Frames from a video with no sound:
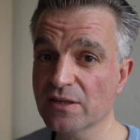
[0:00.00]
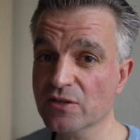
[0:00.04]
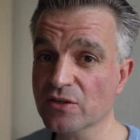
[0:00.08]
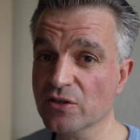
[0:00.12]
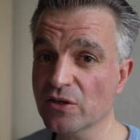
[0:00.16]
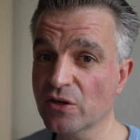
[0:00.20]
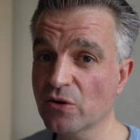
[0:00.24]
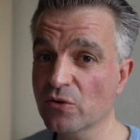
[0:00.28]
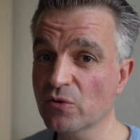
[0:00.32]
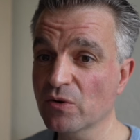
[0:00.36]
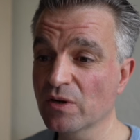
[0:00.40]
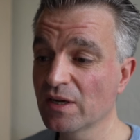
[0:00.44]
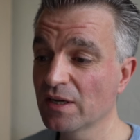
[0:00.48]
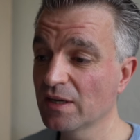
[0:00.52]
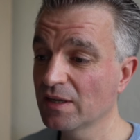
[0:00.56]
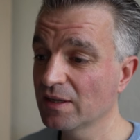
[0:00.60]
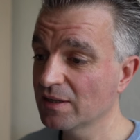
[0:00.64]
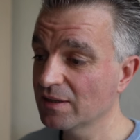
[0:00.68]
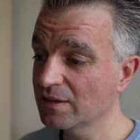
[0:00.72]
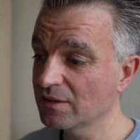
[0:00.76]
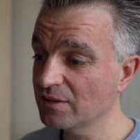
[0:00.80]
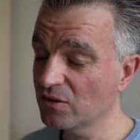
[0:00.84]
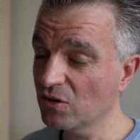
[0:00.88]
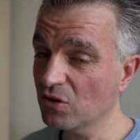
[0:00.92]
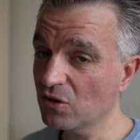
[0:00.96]
So
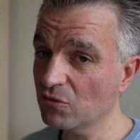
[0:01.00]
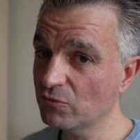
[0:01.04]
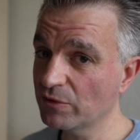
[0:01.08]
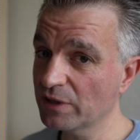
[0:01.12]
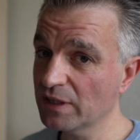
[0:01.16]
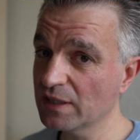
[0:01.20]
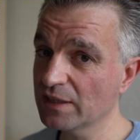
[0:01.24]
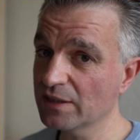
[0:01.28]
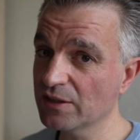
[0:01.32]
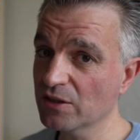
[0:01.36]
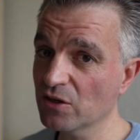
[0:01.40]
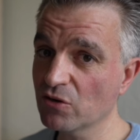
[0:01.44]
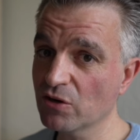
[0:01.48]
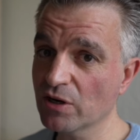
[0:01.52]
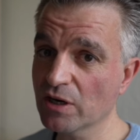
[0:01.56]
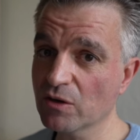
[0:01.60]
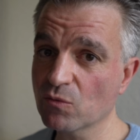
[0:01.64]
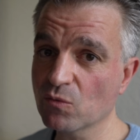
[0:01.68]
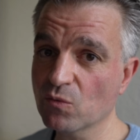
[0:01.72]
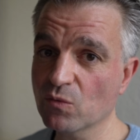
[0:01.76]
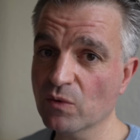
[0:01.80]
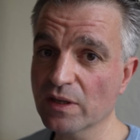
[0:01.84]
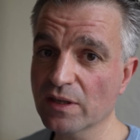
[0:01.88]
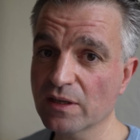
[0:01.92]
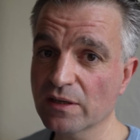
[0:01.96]
not really
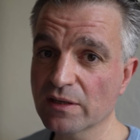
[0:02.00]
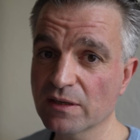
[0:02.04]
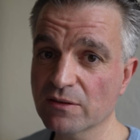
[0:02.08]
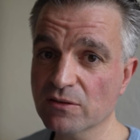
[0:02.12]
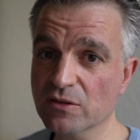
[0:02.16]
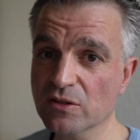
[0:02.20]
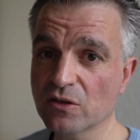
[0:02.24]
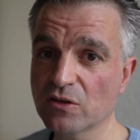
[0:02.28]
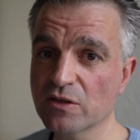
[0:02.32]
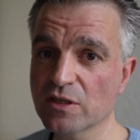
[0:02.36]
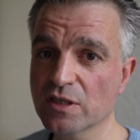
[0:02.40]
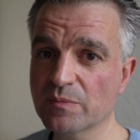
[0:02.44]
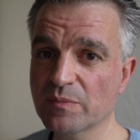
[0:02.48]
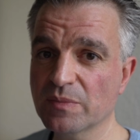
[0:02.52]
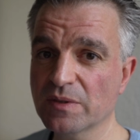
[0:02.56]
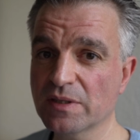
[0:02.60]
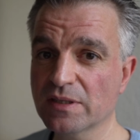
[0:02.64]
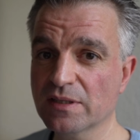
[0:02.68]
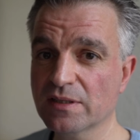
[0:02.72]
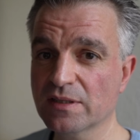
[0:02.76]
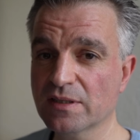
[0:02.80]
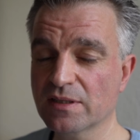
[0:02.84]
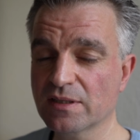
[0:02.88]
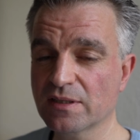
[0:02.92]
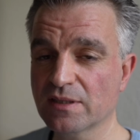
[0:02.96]
knowing whether he's going to be
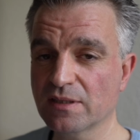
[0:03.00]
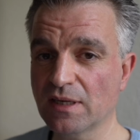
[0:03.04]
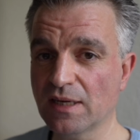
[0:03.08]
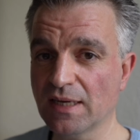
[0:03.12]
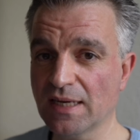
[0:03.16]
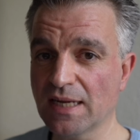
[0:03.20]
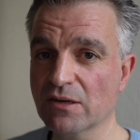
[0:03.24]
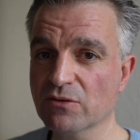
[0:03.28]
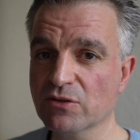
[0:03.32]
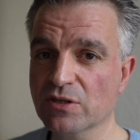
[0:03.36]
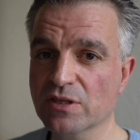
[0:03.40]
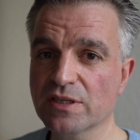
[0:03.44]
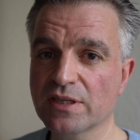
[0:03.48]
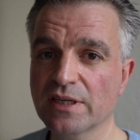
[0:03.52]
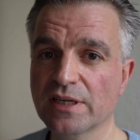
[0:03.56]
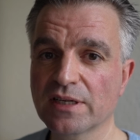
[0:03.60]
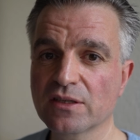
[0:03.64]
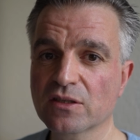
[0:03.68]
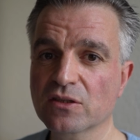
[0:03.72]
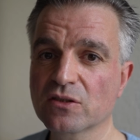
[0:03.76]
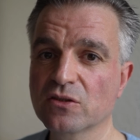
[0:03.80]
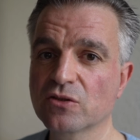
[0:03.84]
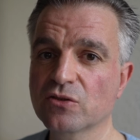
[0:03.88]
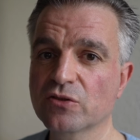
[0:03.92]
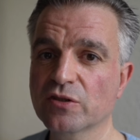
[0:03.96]
allowed to stay in
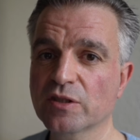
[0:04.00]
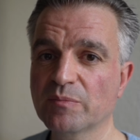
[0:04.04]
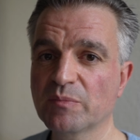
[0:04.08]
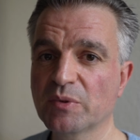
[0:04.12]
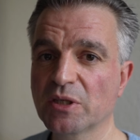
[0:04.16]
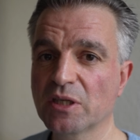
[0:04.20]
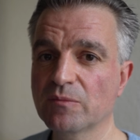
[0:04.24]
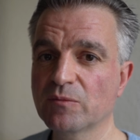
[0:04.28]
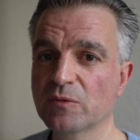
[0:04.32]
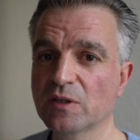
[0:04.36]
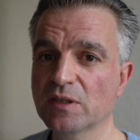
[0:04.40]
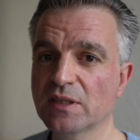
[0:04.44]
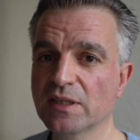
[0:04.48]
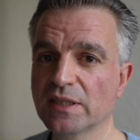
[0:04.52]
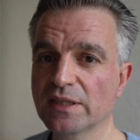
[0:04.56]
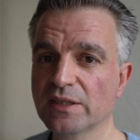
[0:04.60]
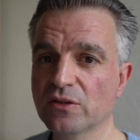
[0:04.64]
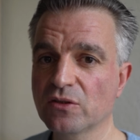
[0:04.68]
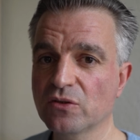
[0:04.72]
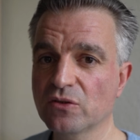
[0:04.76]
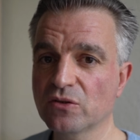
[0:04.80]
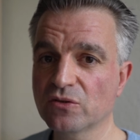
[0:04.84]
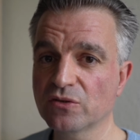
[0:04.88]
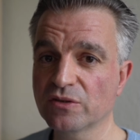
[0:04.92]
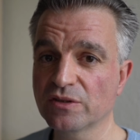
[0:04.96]
the country permanently
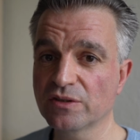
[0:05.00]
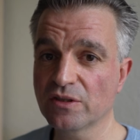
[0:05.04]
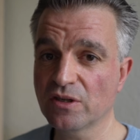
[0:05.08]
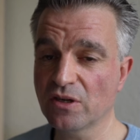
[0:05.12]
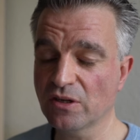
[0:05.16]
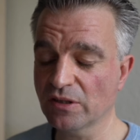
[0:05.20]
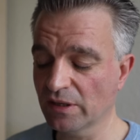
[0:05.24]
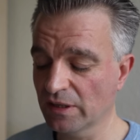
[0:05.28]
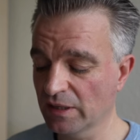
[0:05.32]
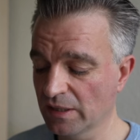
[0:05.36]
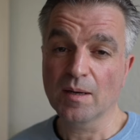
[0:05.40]
or not.